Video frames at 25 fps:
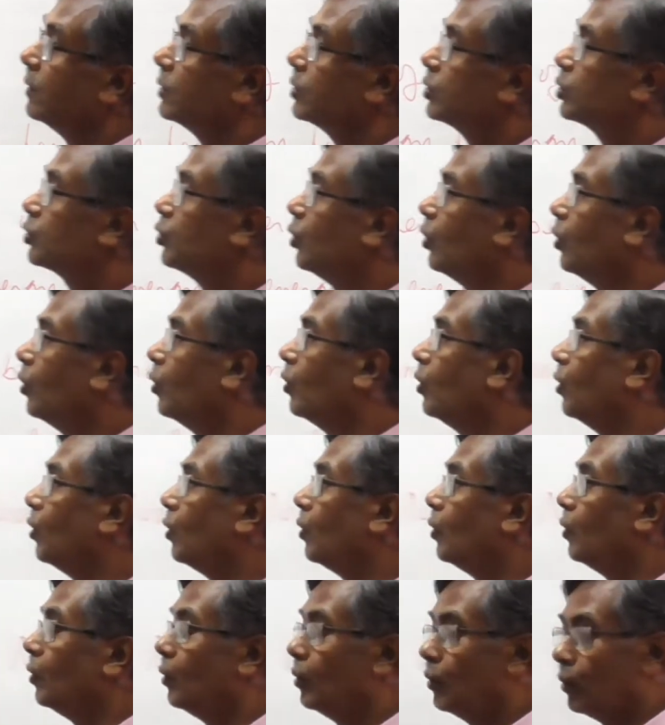So
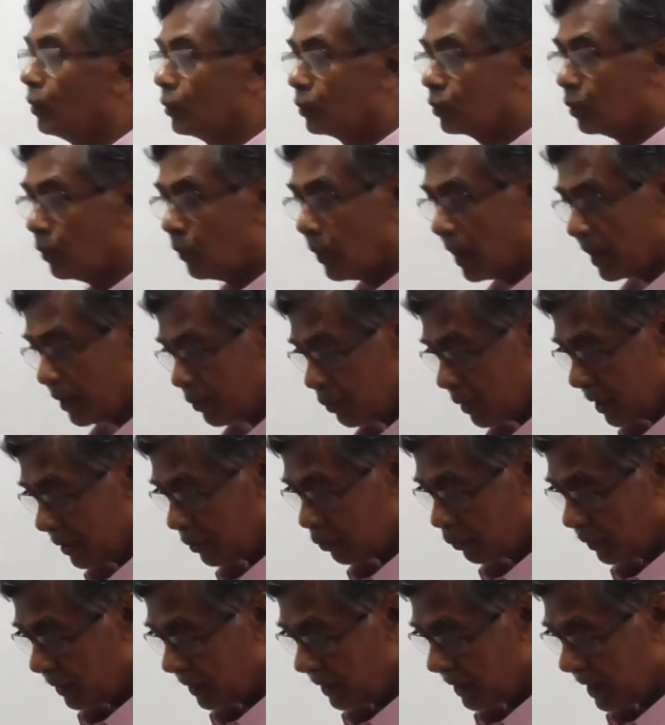what we are
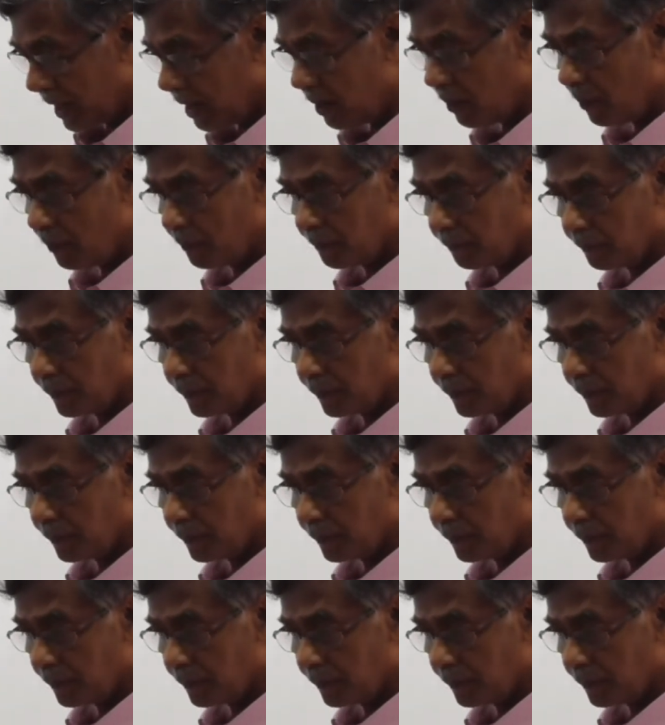doing now,